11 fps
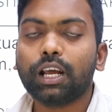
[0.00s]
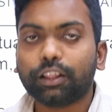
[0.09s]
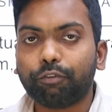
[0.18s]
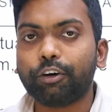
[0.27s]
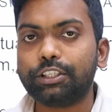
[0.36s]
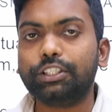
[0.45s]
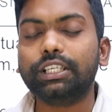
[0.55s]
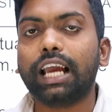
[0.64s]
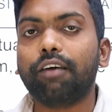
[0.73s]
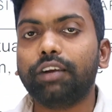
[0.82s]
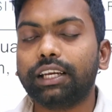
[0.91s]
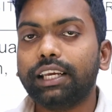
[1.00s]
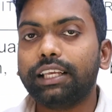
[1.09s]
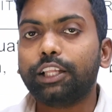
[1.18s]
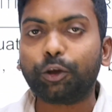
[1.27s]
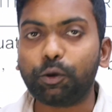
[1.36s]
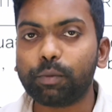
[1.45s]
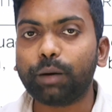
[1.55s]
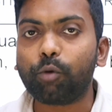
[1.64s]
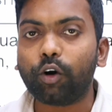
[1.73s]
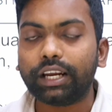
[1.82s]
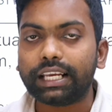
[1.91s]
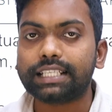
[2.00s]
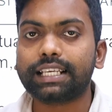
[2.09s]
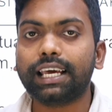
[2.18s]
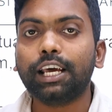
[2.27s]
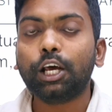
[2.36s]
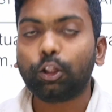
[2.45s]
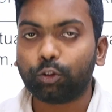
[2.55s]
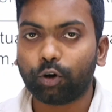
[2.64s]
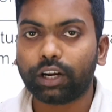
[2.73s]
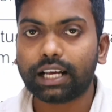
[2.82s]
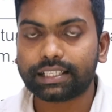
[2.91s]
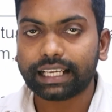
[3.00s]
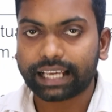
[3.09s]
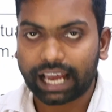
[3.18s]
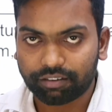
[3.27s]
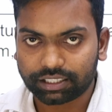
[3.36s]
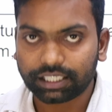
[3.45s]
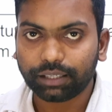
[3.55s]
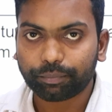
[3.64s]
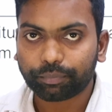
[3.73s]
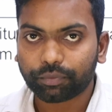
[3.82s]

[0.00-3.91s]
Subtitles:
The first cavity in the human body is a thoracic cavity,